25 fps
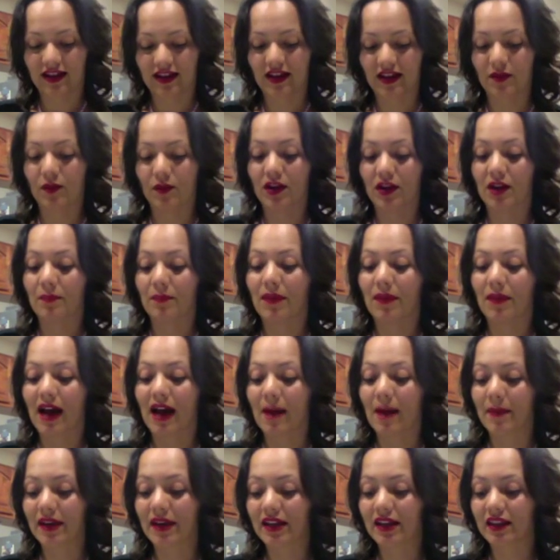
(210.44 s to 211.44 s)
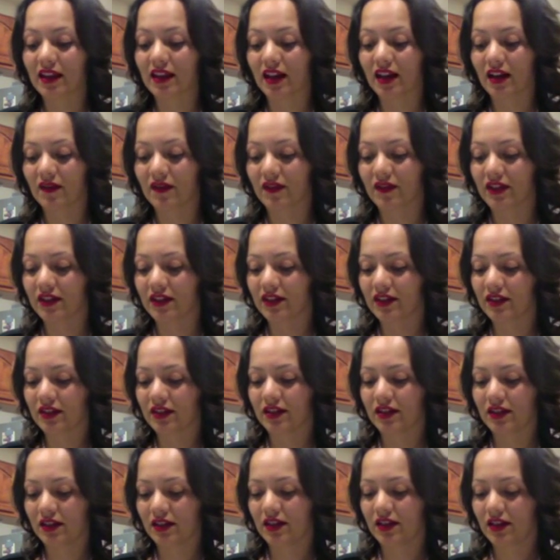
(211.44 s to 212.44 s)
I'm going to pop it in the oven
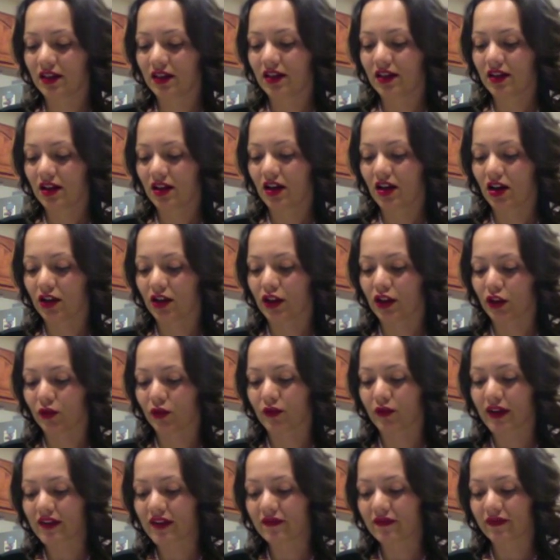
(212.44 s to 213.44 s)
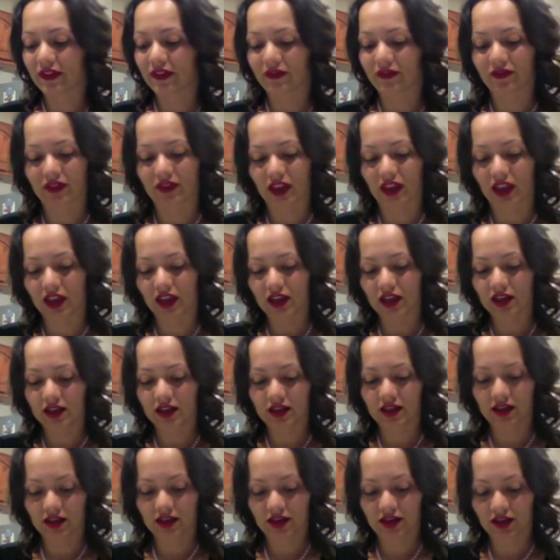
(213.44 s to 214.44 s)
on 350
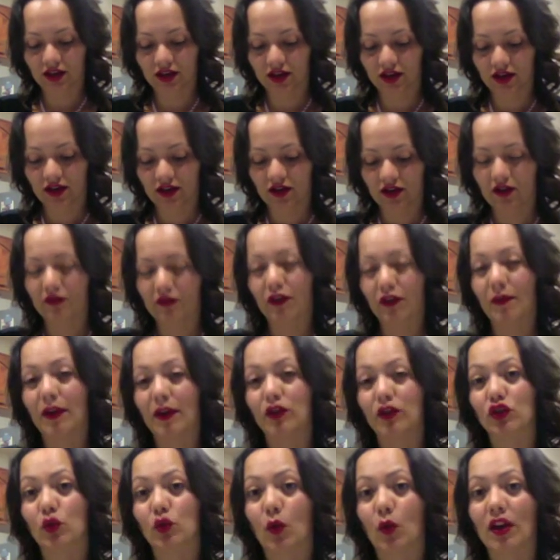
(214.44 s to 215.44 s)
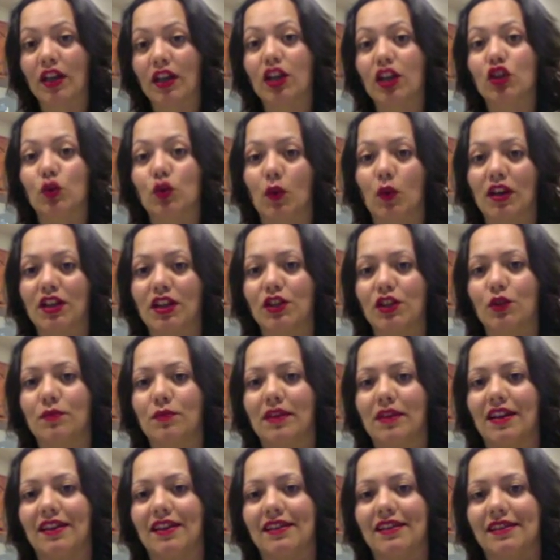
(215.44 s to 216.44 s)
for about 20 to 22
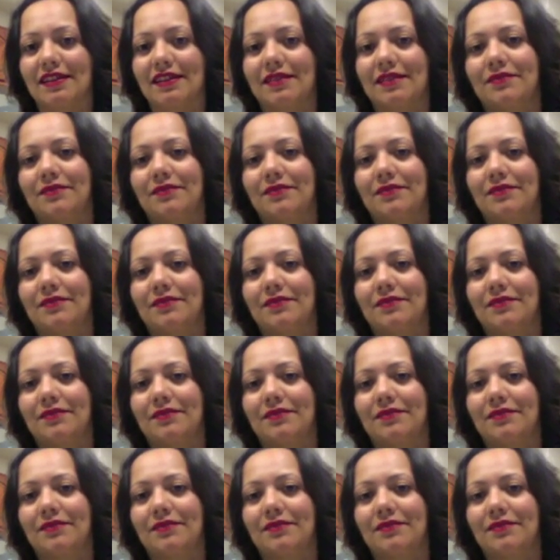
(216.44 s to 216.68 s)
minutes.